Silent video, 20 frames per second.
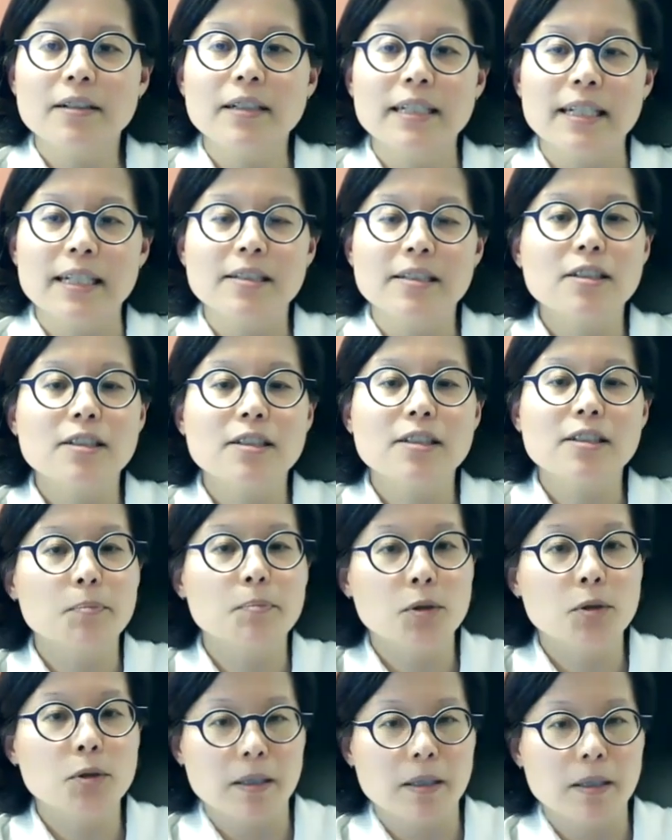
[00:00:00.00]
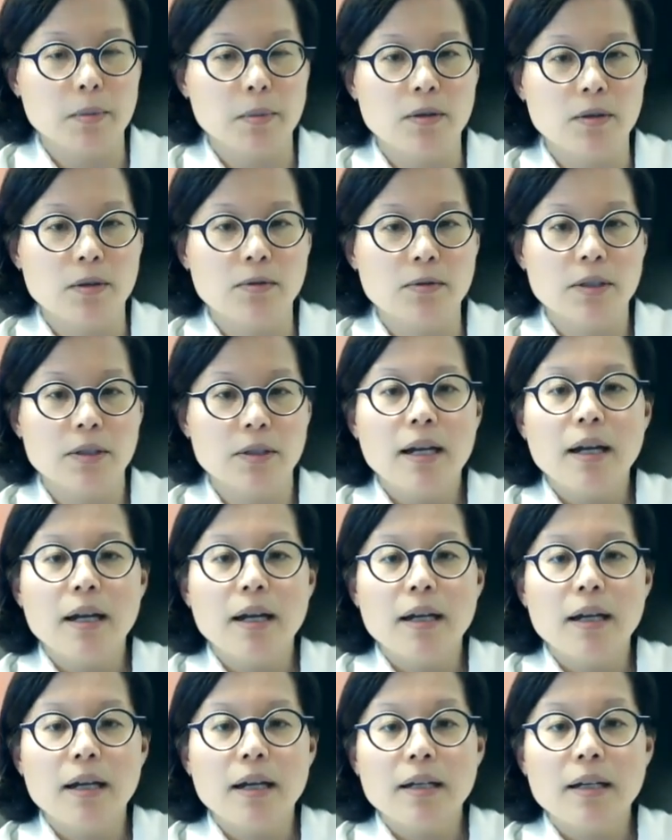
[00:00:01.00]
against the pubic bone,
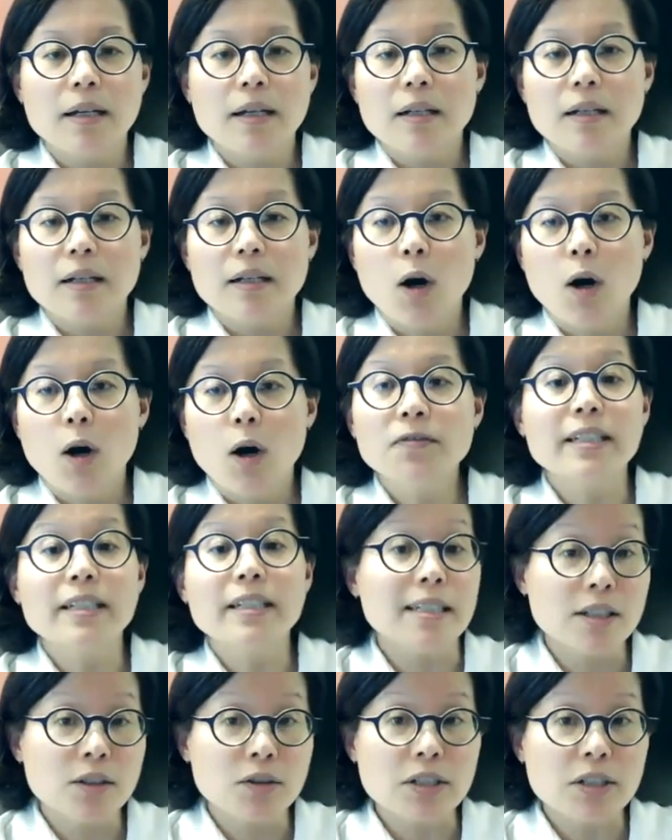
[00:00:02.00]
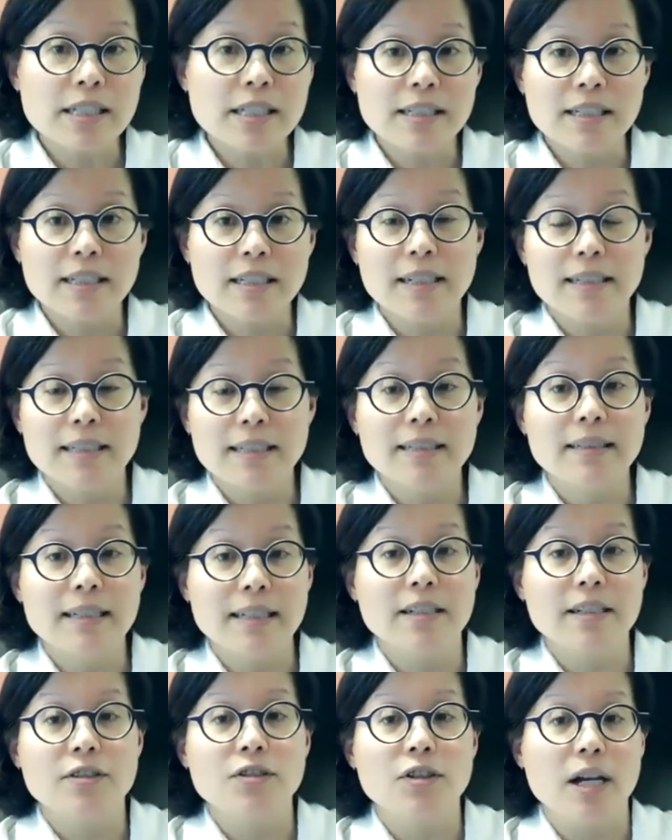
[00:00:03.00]
hopefully decreasing any
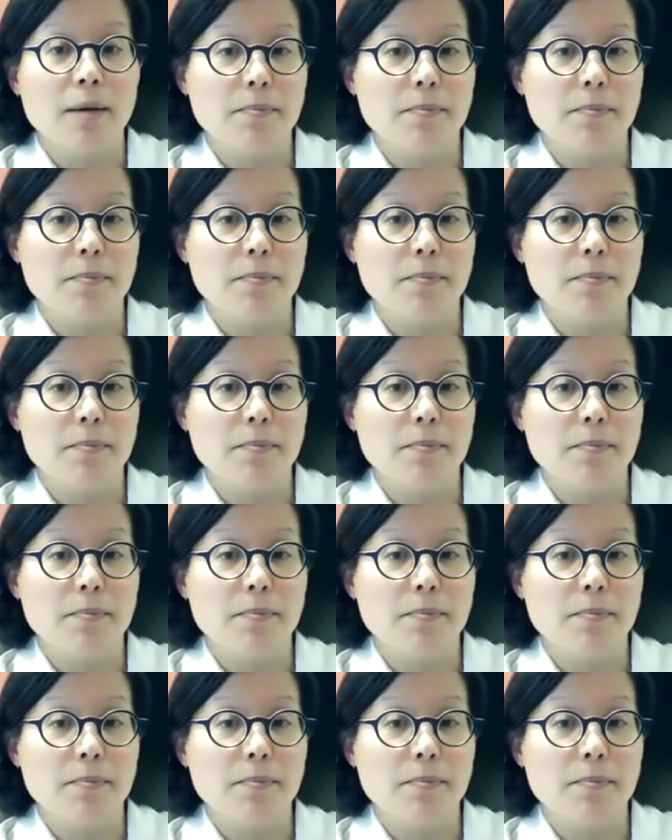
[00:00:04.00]
leakage